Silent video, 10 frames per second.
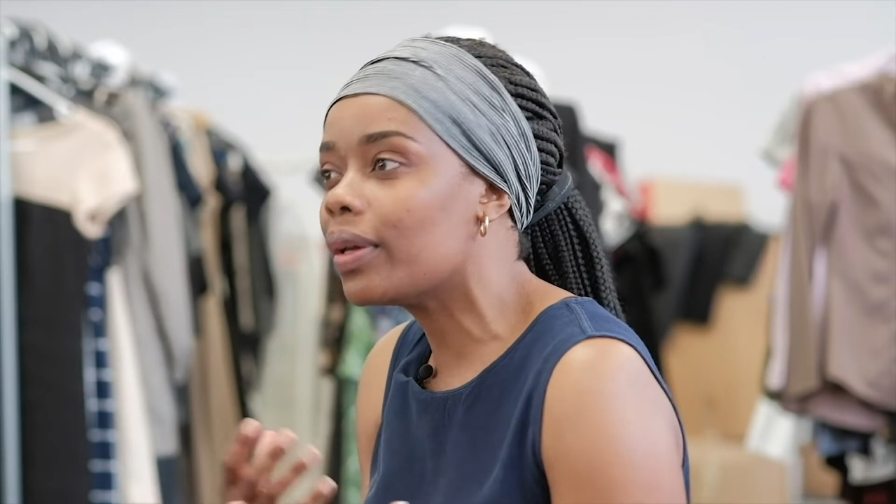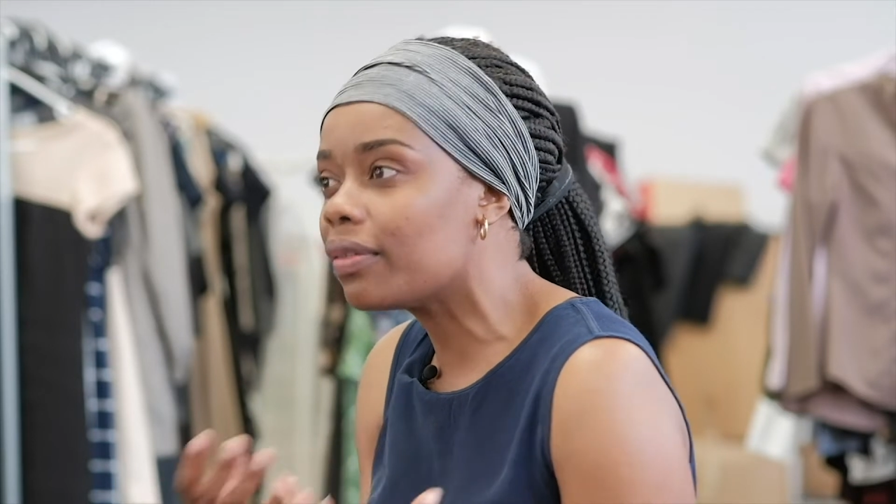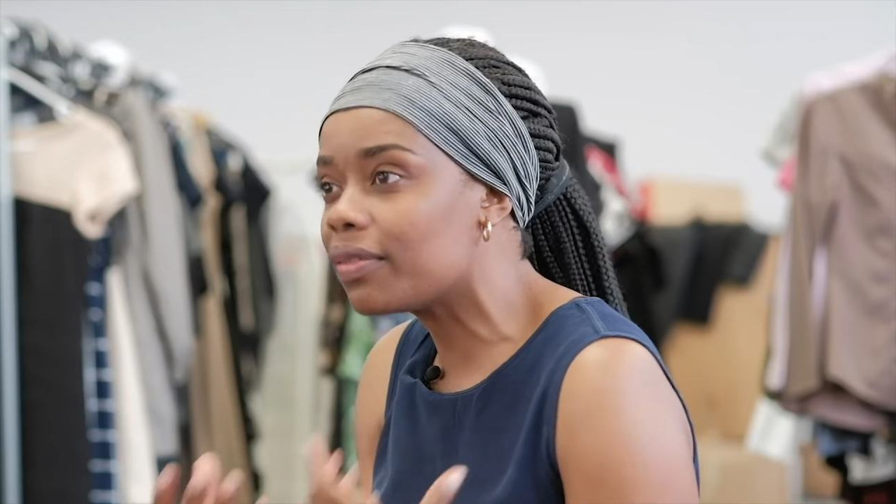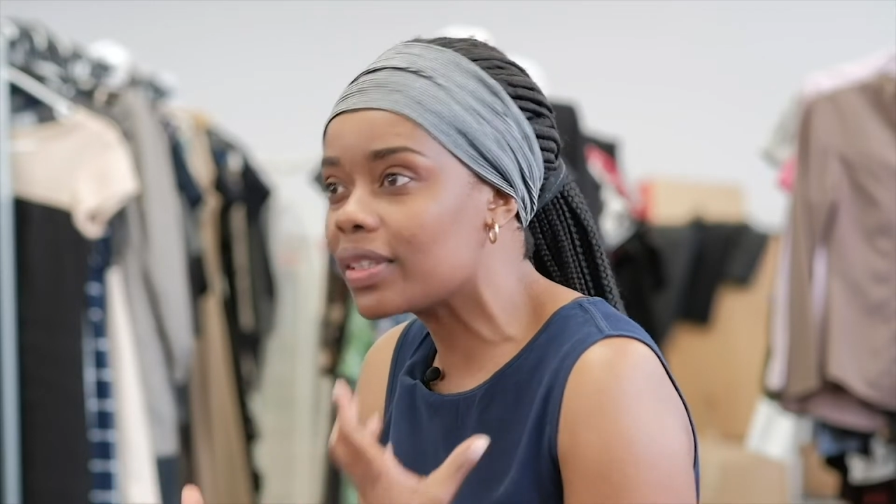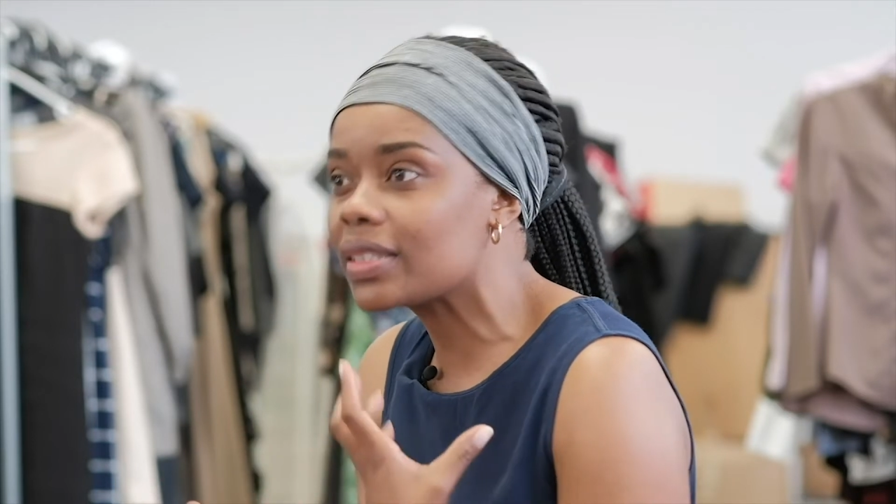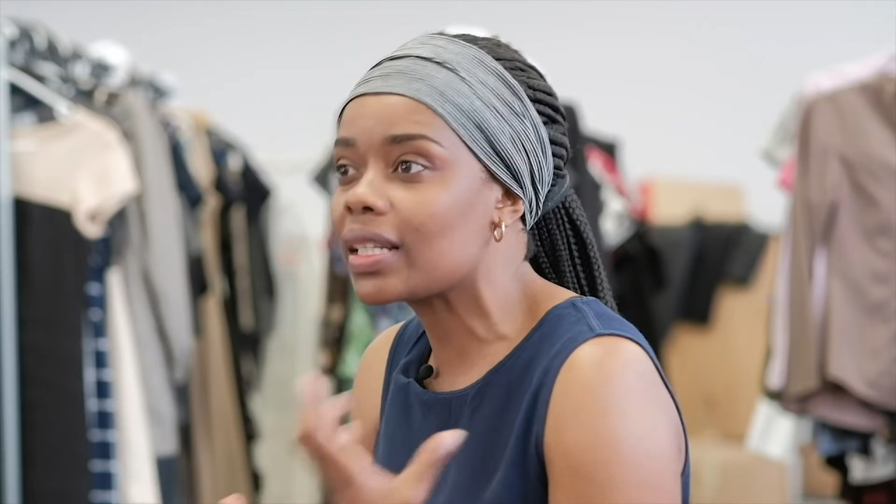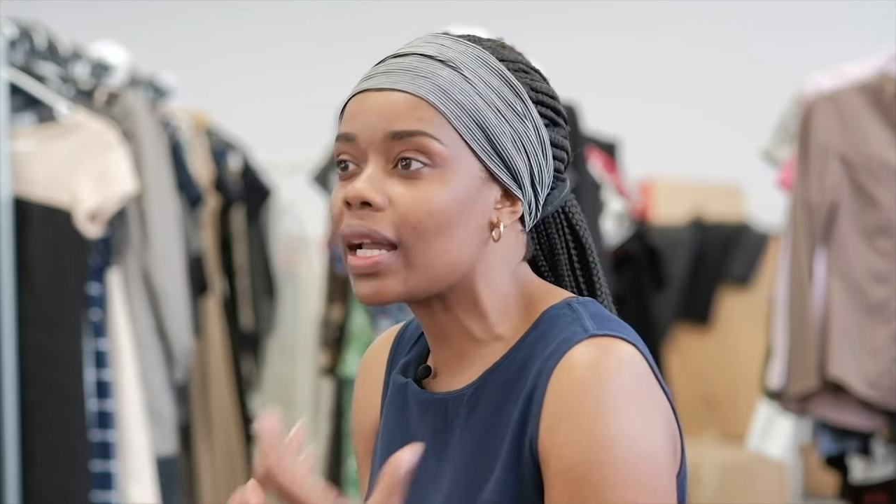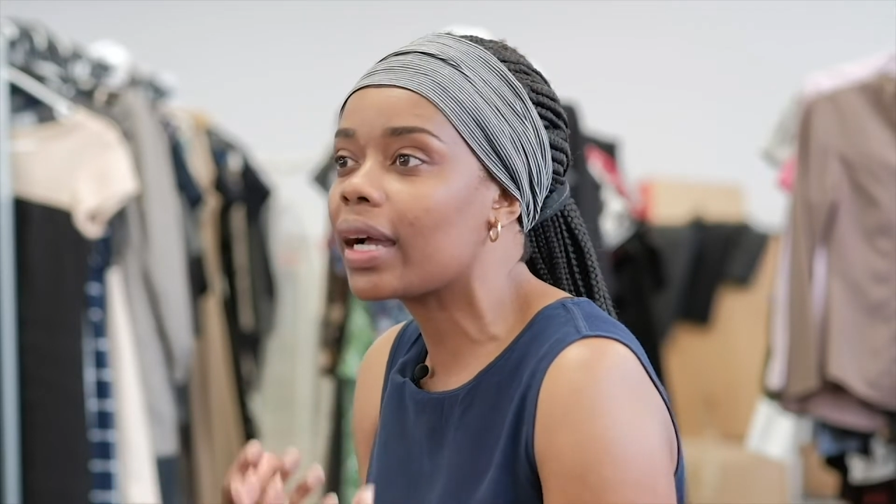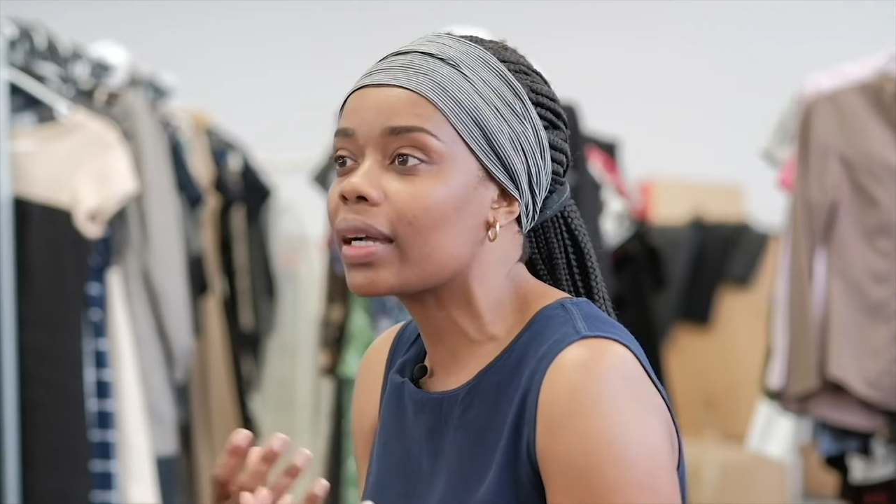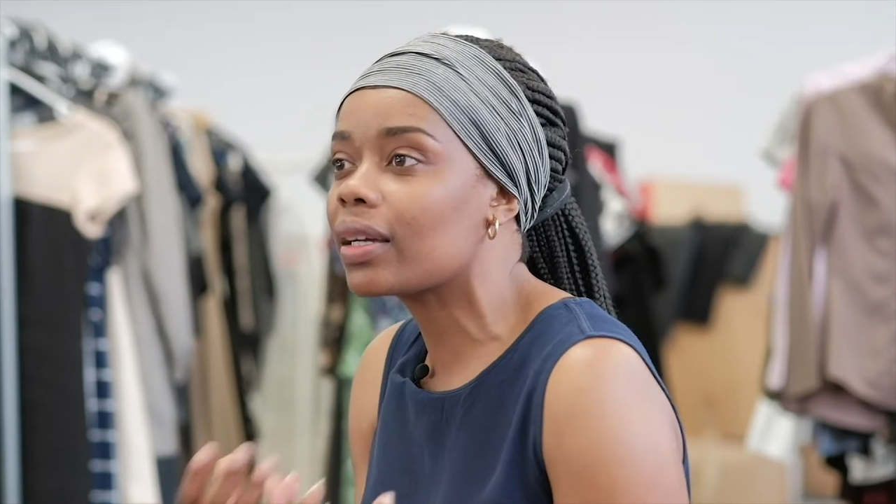it feels
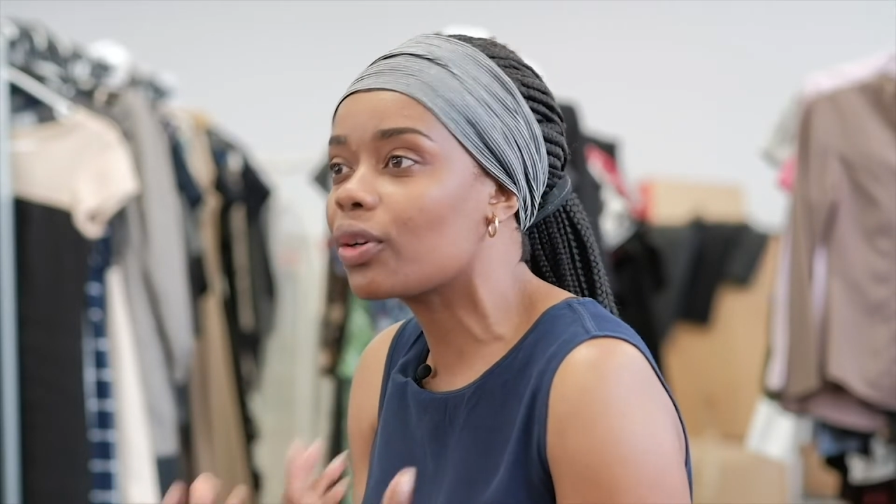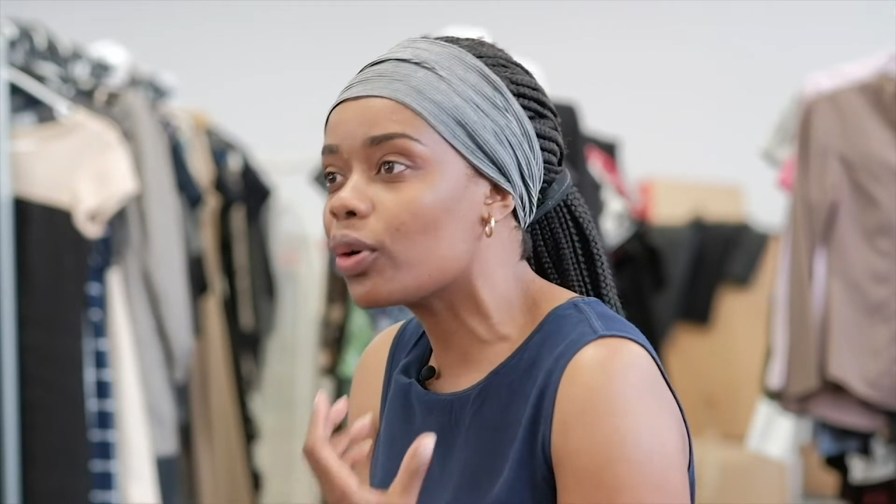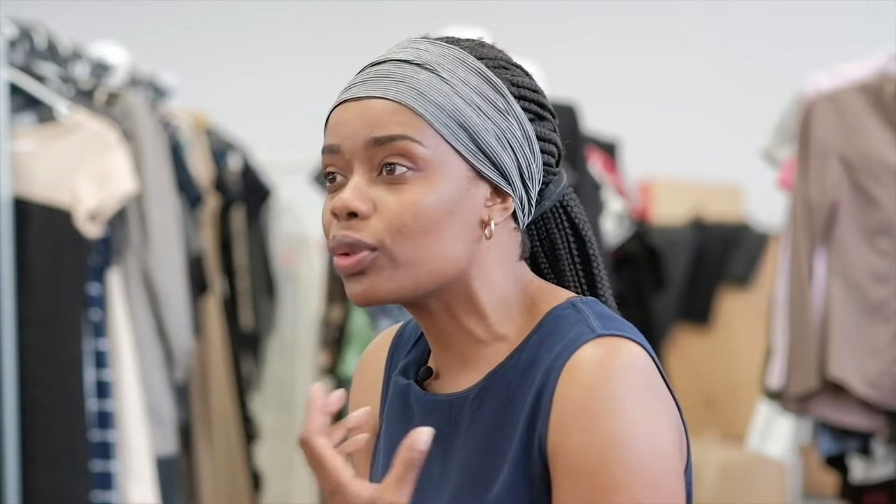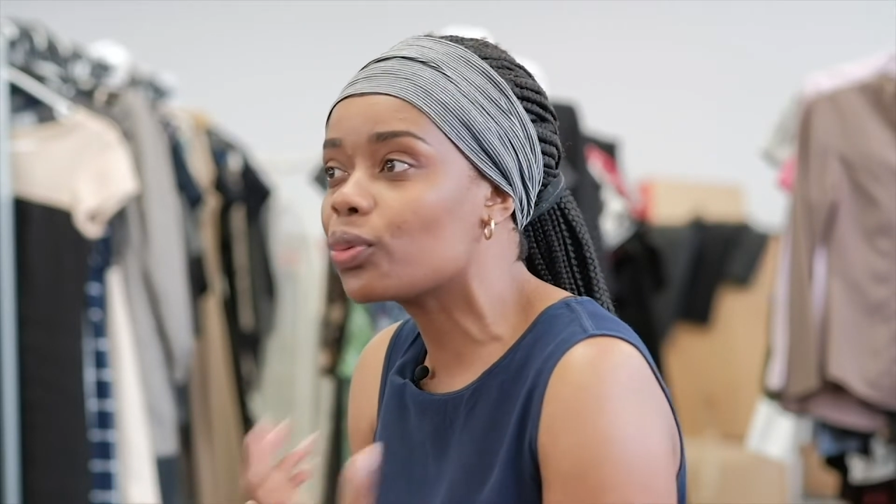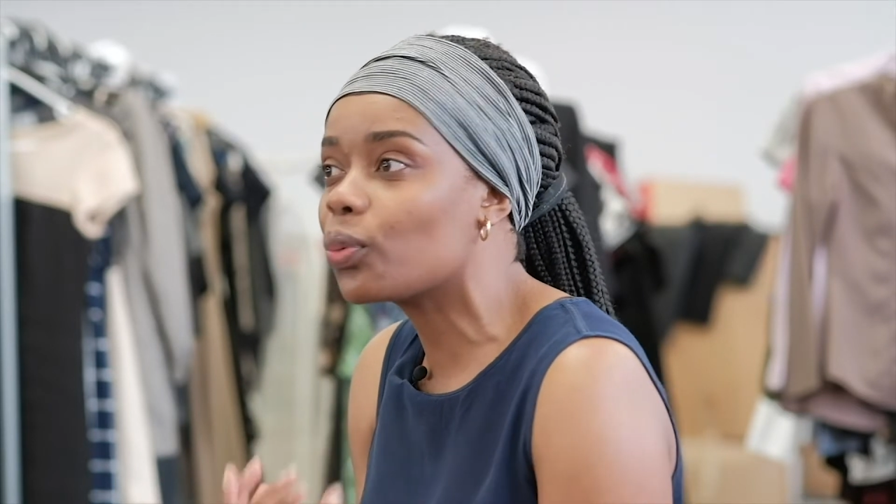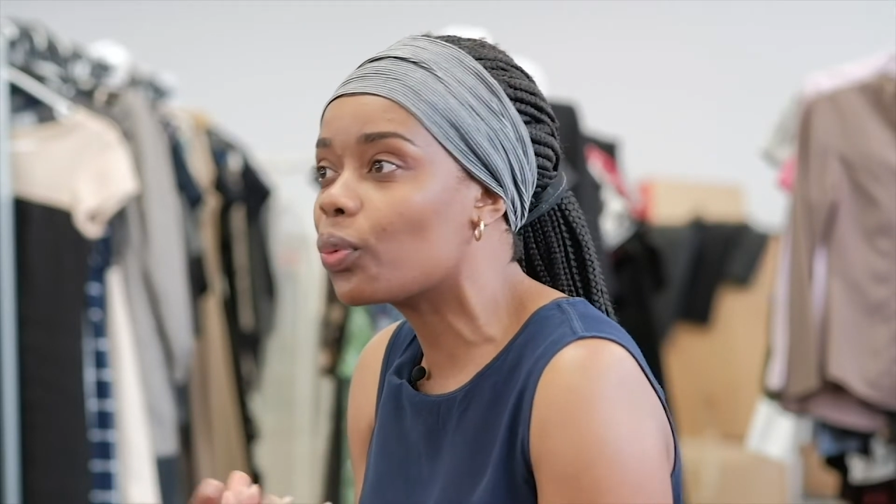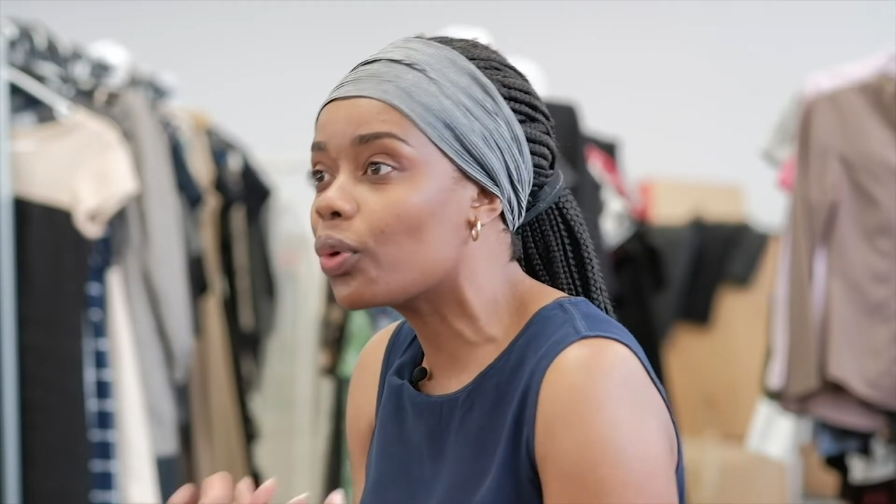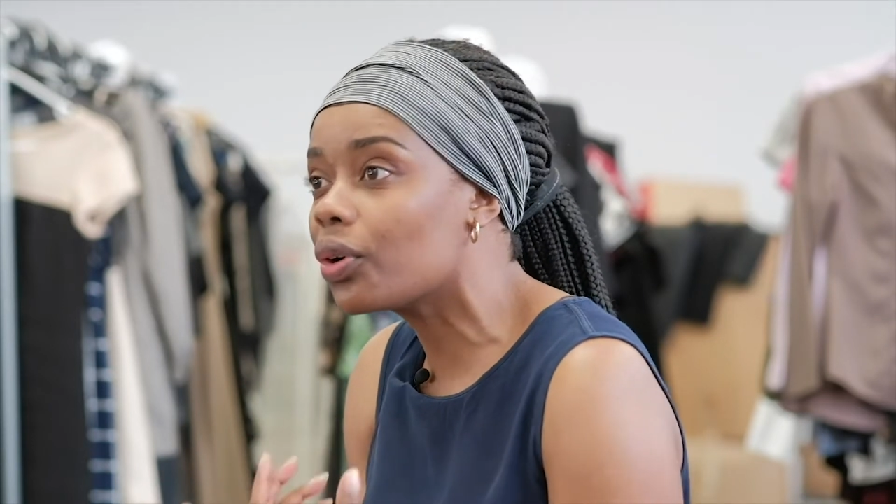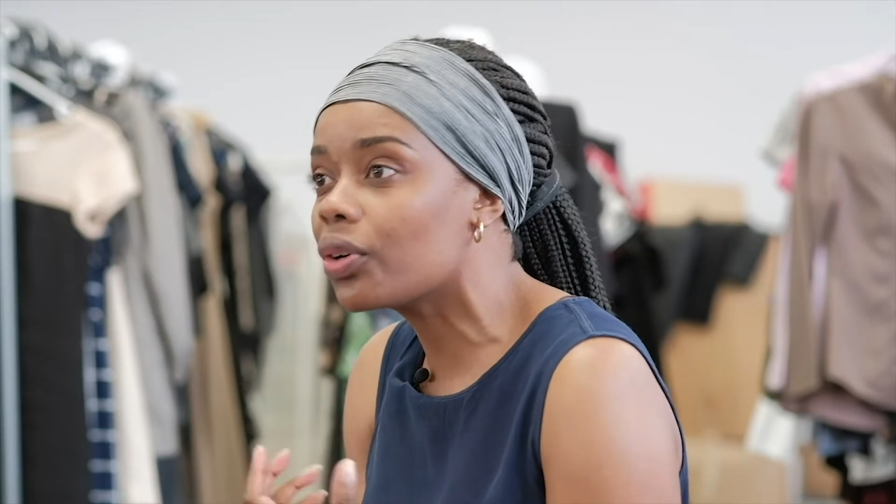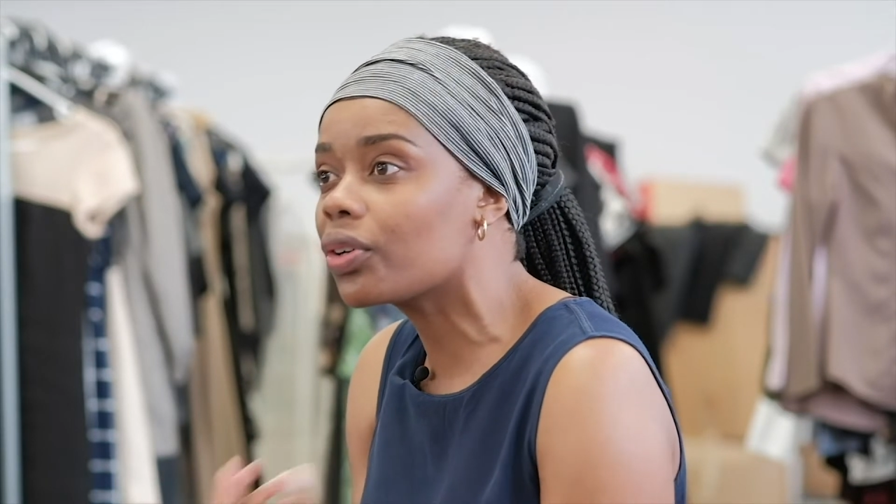like going to
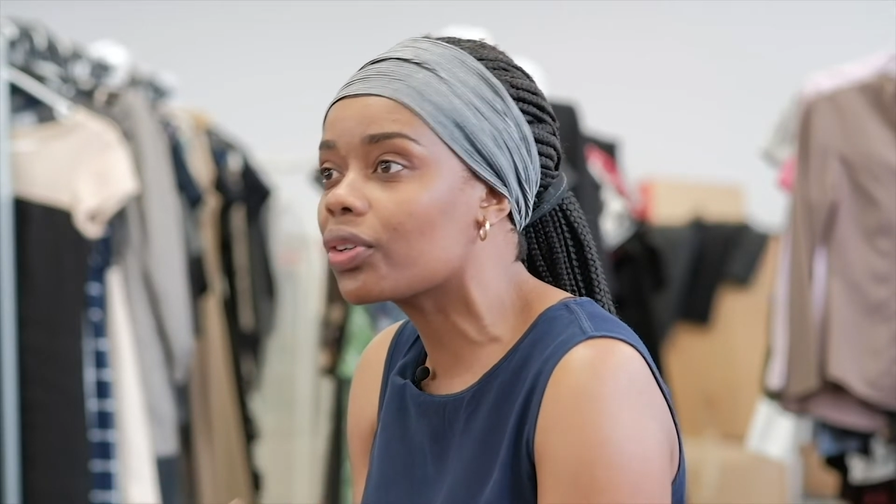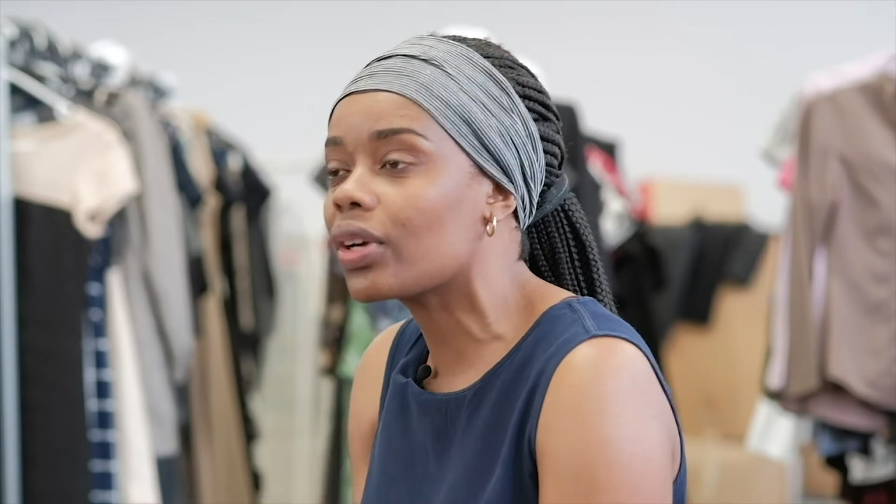work.